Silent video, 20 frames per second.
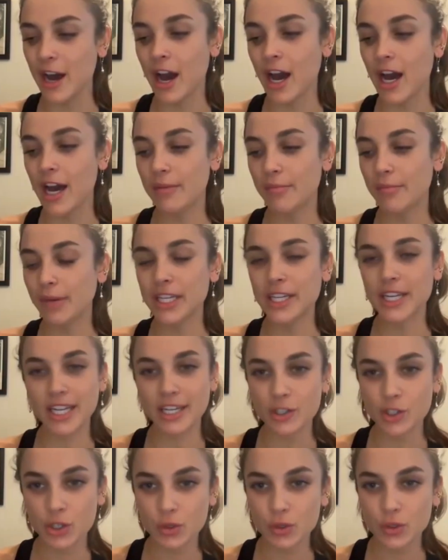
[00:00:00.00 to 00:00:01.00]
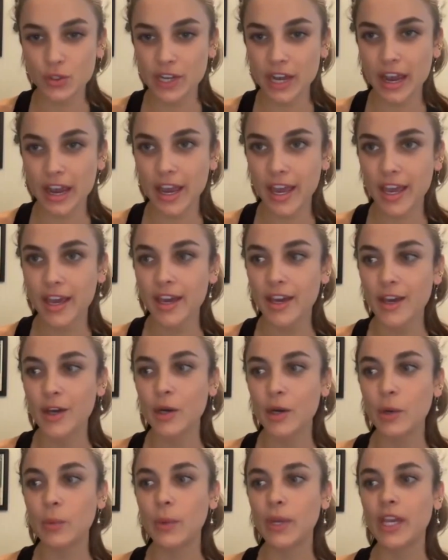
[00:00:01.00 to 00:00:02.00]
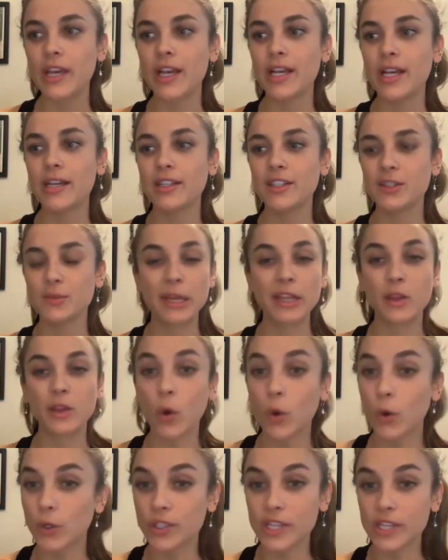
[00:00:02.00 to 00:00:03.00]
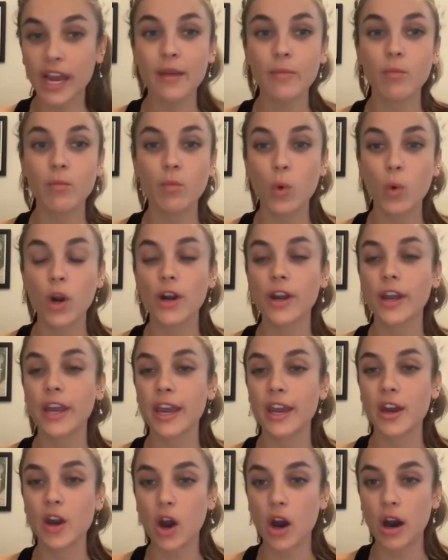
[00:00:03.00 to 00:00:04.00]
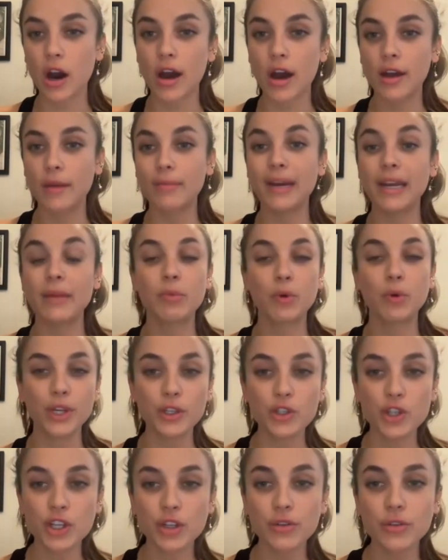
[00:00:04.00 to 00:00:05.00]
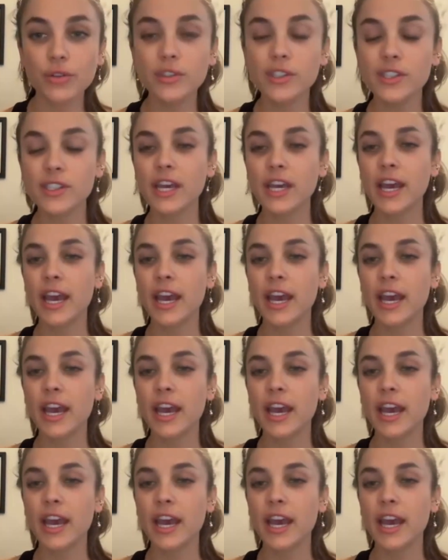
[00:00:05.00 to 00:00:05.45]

On Monday and Tuesday, we spent the whole time working on my pointe shoes